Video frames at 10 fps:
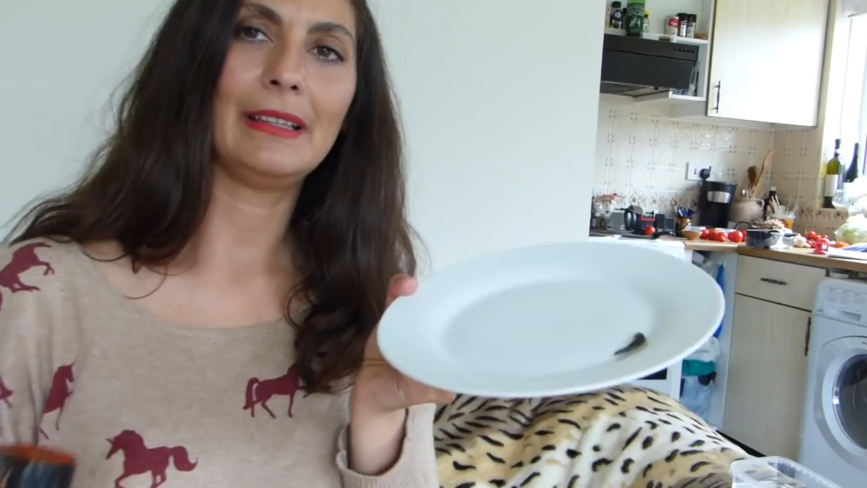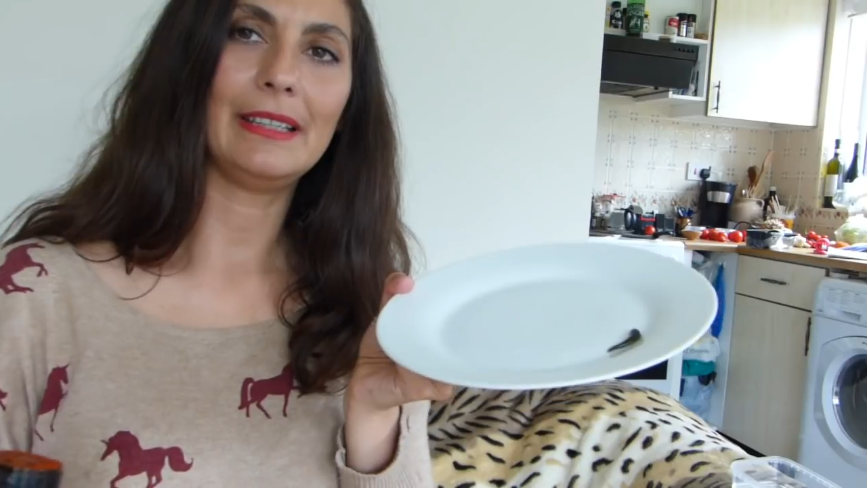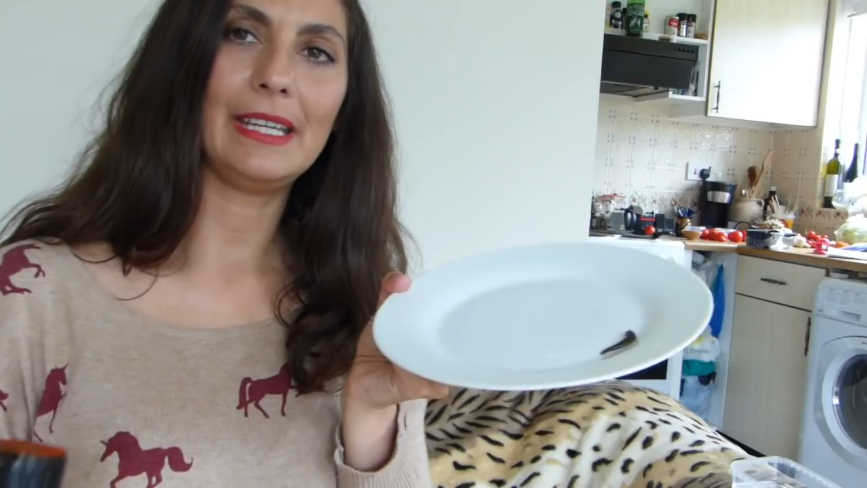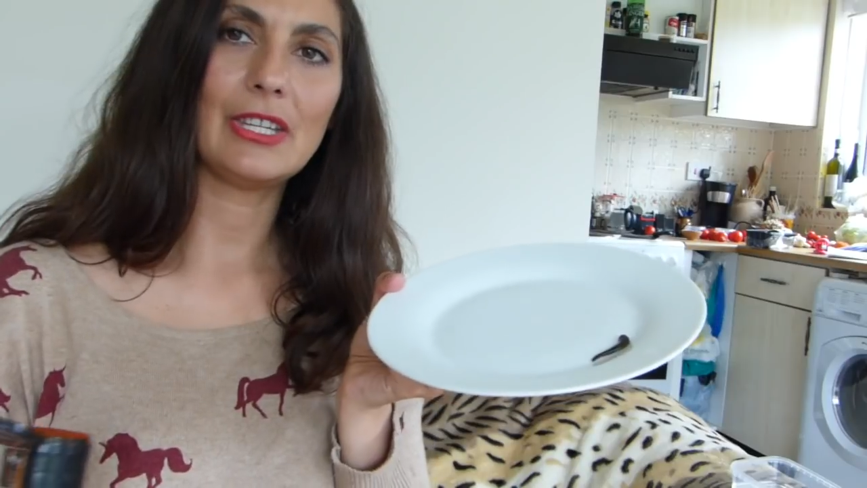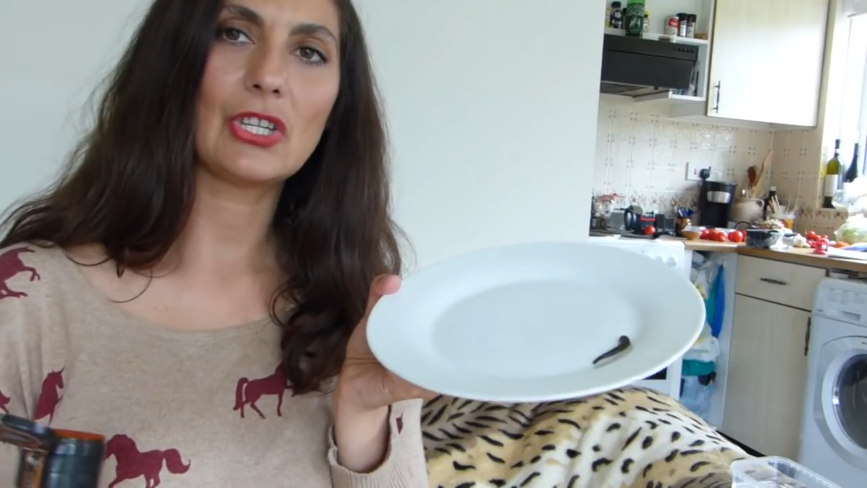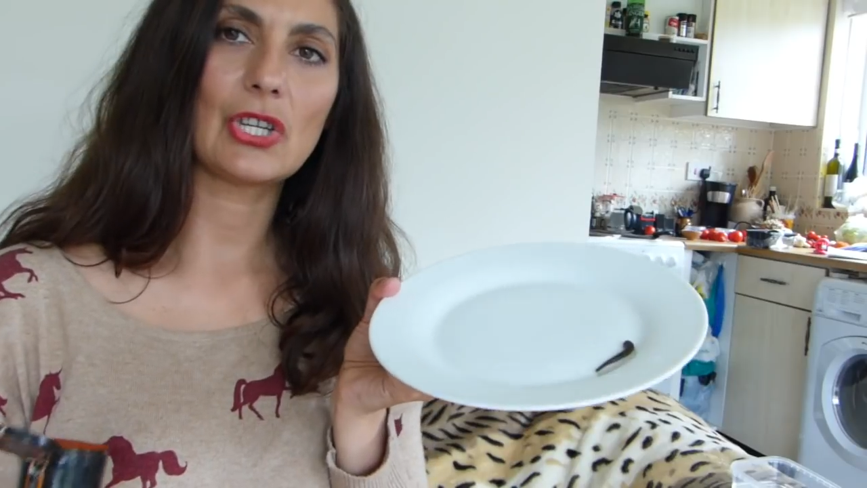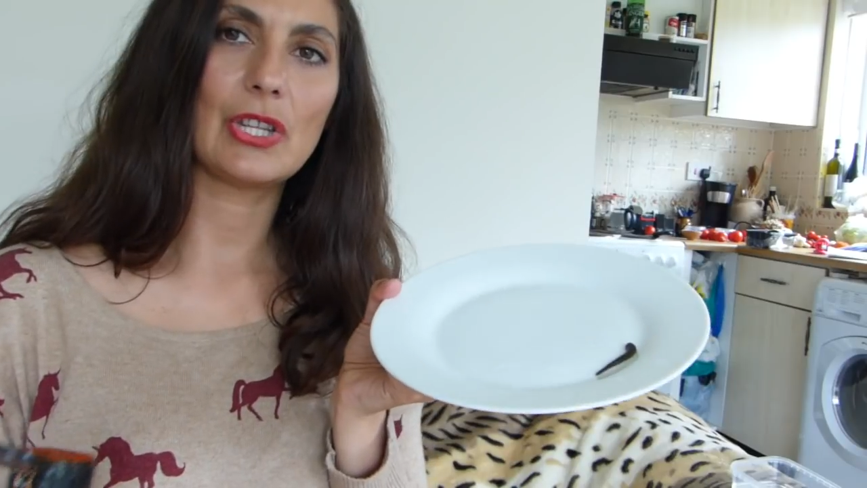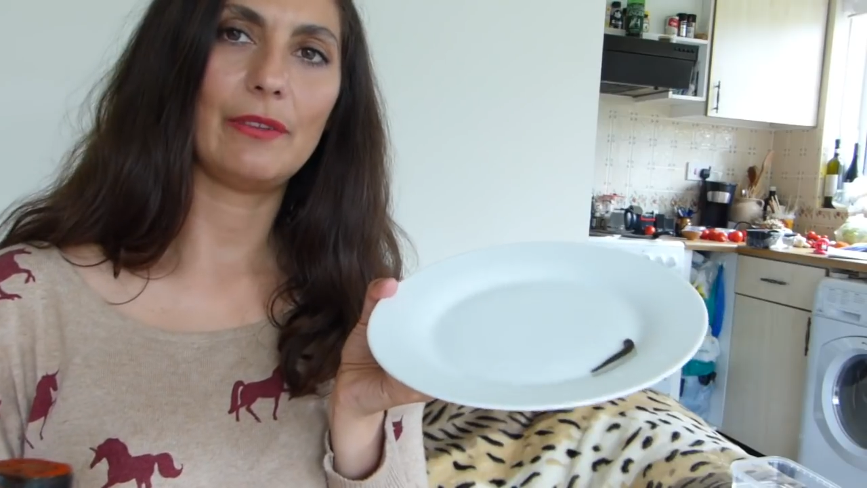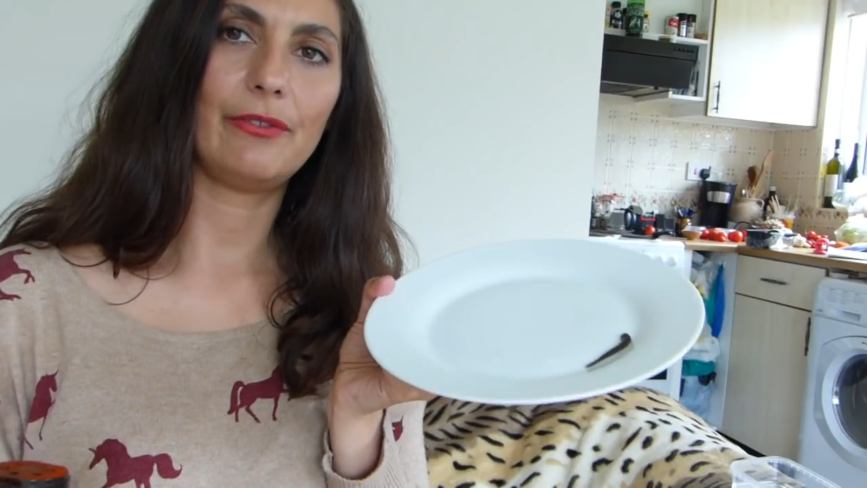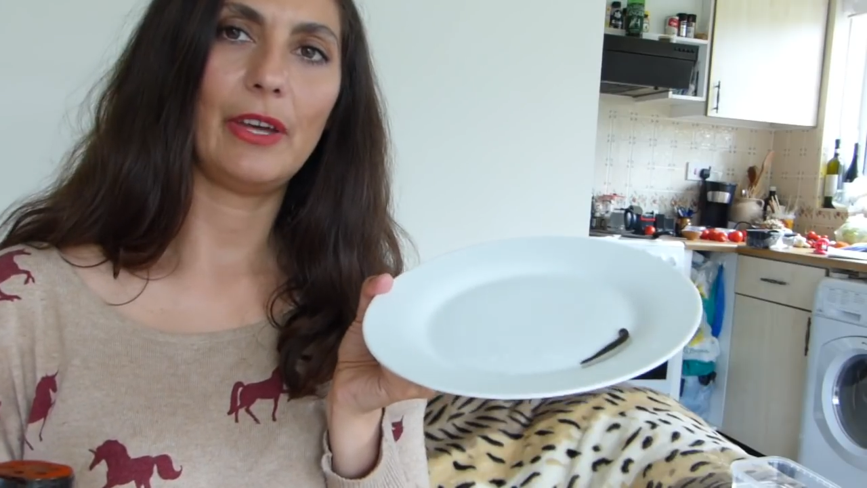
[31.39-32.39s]
leech
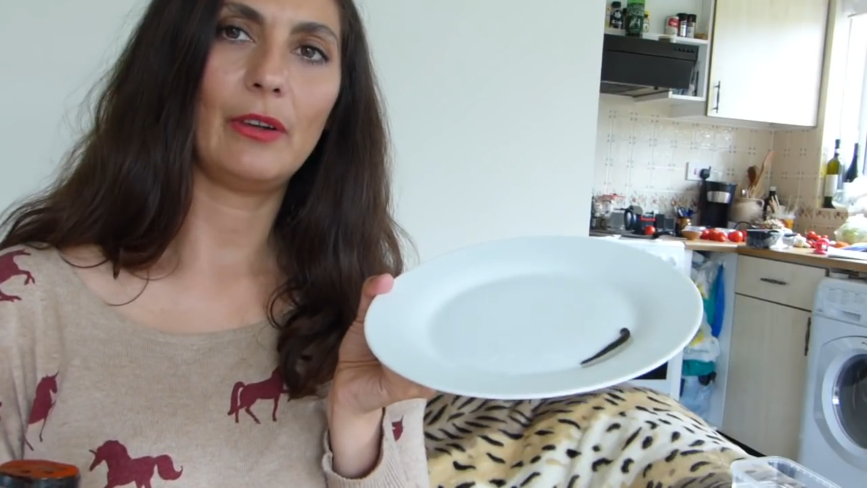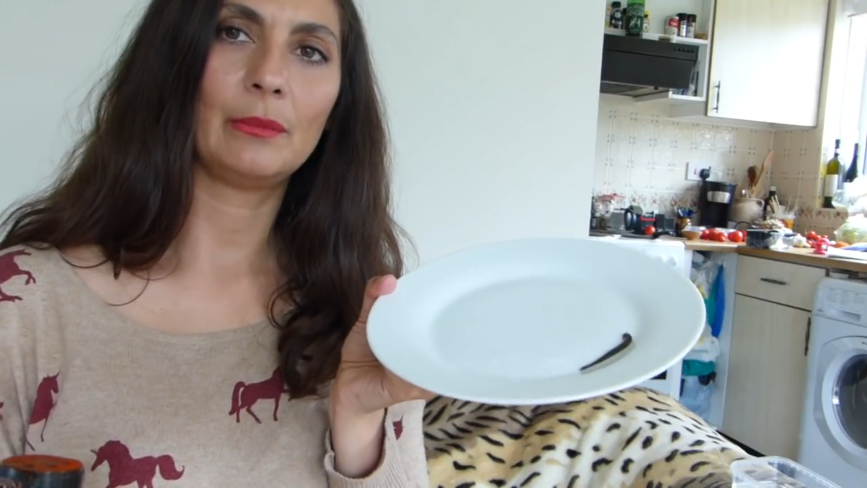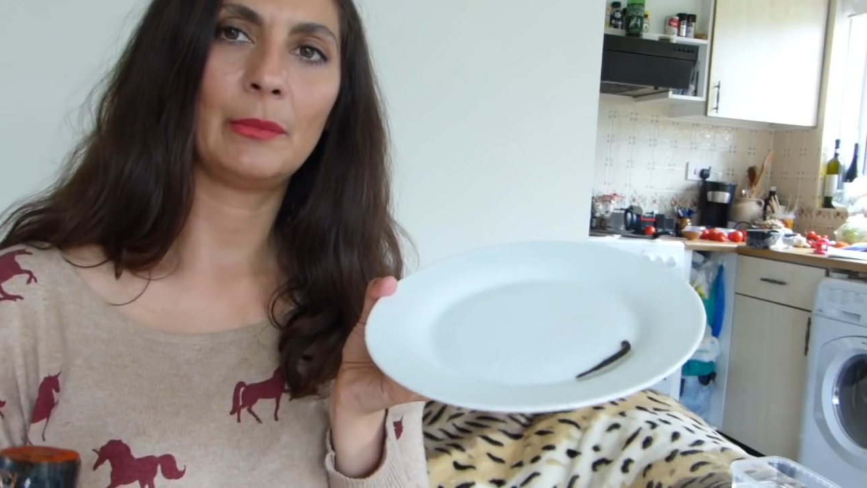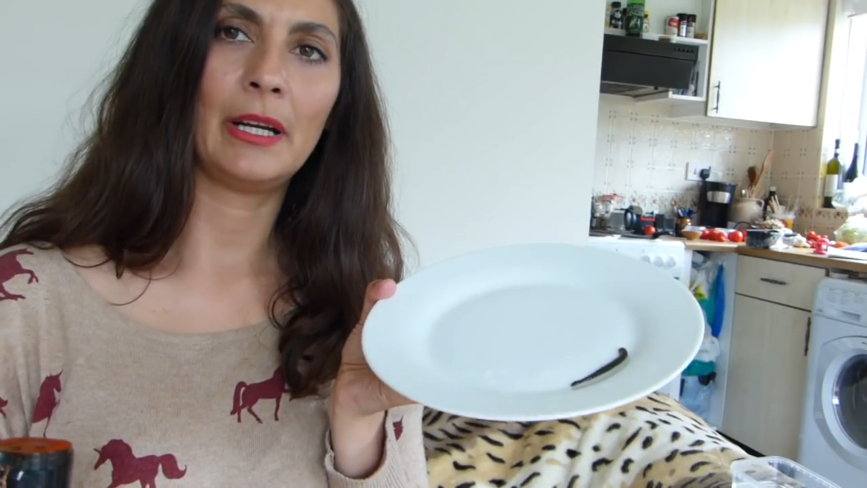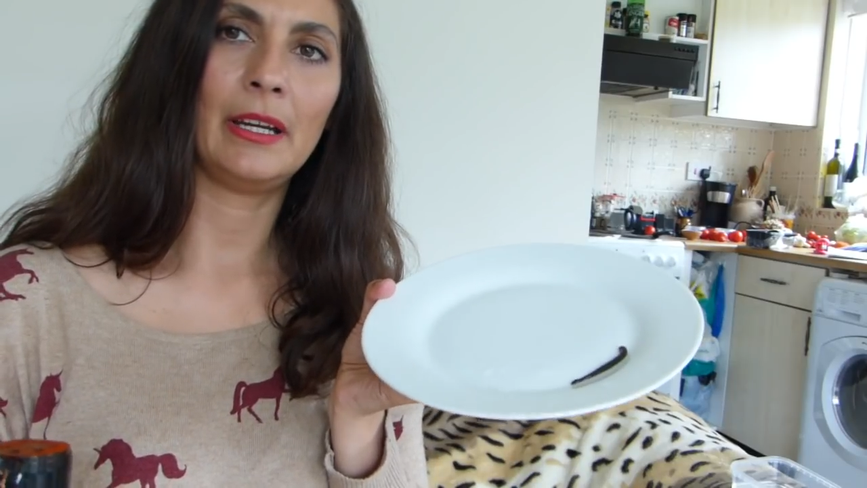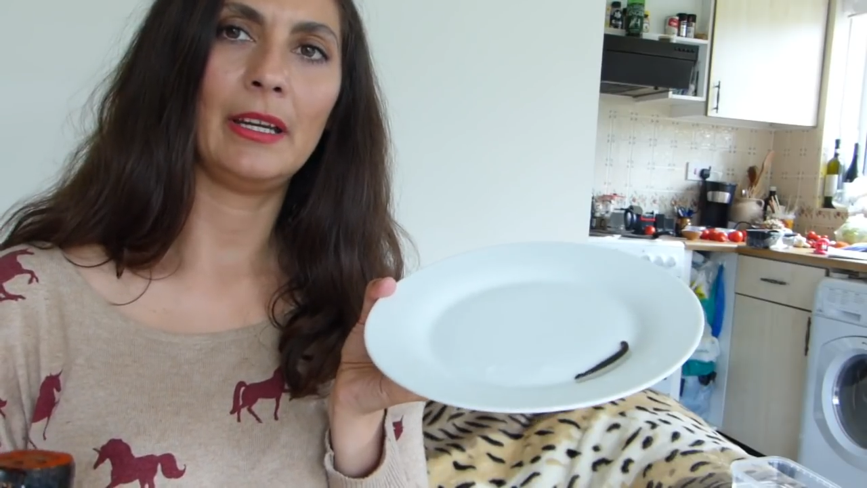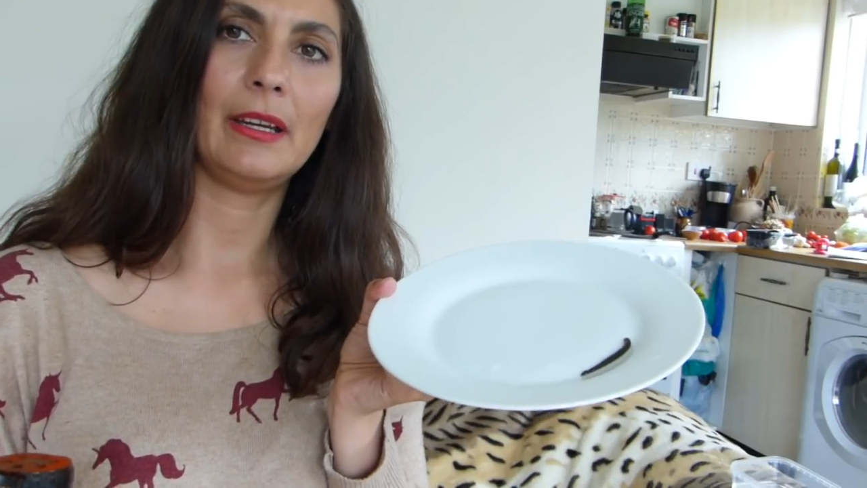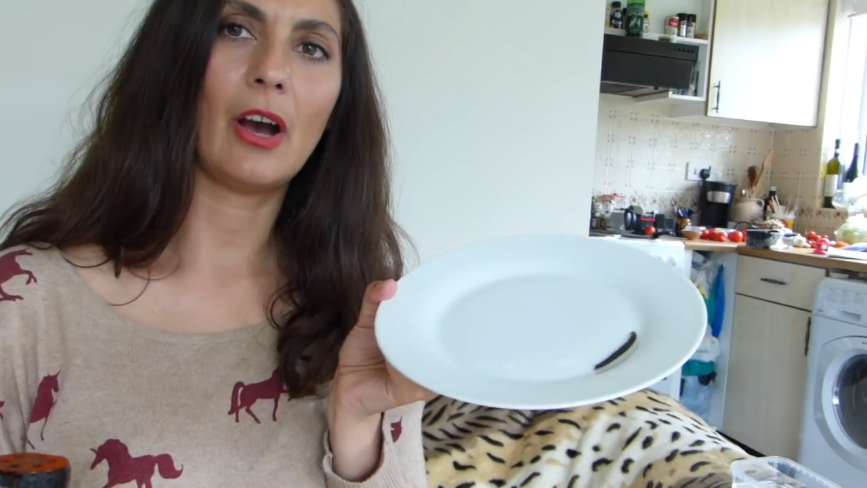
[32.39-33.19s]
that fed on my